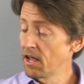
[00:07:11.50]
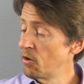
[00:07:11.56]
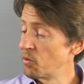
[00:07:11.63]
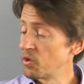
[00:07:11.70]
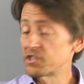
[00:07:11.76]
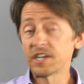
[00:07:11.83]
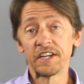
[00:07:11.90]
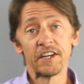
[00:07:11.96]

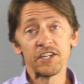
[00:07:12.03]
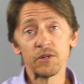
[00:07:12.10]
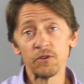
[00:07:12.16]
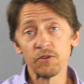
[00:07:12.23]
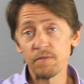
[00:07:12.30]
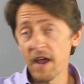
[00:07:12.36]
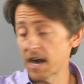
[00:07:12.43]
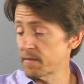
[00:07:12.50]
Which condition
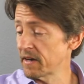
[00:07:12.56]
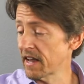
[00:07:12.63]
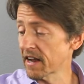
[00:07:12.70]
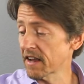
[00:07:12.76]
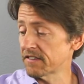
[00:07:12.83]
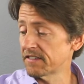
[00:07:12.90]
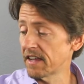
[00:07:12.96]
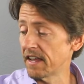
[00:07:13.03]
was better, but like
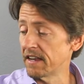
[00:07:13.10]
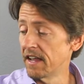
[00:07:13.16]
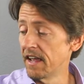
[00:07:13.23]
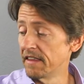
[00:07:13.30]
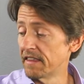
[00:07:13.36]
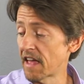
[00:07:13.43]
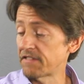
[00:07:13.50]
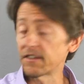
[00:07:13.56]
I said,
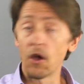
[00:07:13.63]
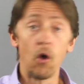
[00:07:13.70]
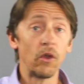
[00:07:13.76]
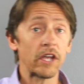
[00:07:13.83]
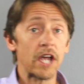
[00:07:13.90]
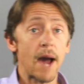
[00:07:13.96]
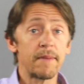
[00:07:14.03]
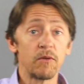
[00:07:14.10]
that's the
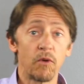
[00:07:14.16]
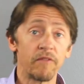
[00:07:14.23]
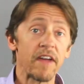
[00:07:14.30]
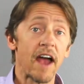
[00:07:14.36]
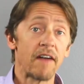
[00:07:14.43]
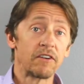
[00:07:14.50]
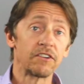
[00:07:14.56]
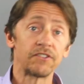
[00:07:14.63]
only copy we've
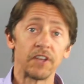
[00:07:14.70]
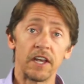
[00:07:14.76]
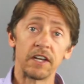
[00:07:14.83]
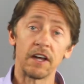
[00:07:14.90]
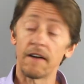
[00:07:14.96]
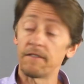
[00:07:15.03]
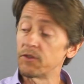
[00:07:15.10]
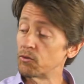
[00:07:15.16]
ever seen
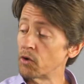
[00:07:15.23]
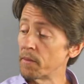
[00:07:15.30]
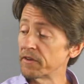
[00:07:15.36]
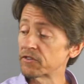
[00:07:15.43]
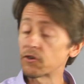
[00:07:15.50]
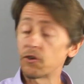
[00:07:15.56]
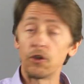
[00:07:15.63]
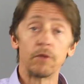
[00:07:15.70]
of the
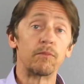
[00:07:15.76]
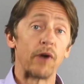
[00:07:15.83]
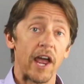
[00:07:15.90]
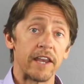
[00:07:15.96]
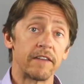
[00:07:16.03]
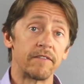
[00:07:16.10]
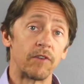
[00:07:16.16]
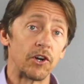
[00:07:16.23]
Rubiks Cube
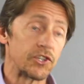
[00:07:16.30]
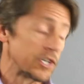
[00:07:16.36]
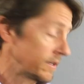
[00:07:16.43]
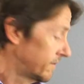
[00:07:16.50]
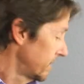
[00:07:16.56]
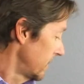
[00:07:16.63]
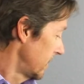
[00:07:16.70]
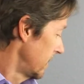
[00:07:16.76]
branded
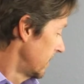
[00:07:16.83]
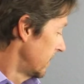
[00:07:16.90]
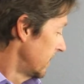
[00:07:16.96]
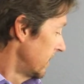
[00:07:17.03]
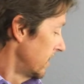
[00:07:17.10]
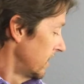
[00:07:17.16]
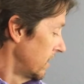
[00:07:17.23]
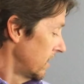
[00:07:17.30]
version.
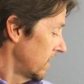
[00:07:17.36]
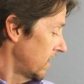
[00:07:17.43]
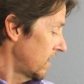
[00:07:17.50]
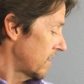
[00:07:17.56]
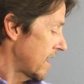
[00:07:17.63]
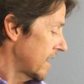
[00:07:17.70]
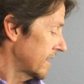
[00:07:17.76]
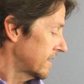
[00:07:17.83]
All
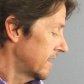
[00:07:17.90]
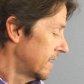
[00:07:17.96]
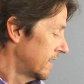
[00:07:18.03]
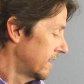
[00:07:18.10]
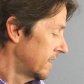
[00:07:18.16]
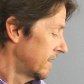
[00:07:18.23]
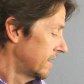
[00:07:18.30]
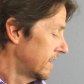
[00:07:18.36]
right,
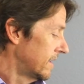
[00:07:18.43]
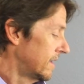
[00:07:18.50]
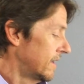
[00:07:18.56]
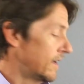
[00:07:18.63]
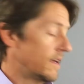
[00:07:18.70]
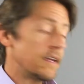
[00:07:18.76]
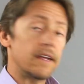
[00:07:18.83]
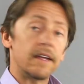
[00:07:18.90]

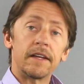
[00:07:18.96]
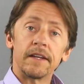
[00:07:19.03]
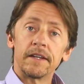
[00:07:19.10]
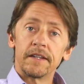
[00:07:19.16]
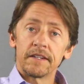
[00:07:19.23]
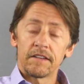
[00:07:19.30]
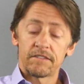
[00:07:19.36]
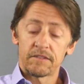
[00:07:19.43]

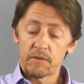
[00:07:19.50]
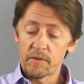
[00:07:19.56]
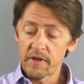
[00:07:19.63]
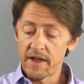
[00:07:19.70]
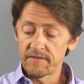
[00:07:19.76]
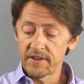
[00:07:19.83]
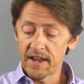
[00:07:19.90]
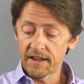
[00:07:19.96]
let's see what we
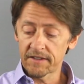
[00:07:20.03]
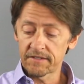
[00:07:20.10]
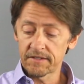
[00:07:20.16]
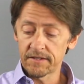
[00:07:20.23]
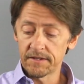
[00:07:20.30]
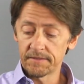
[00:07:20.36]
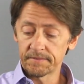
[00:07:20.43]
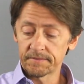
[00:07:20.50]
have next.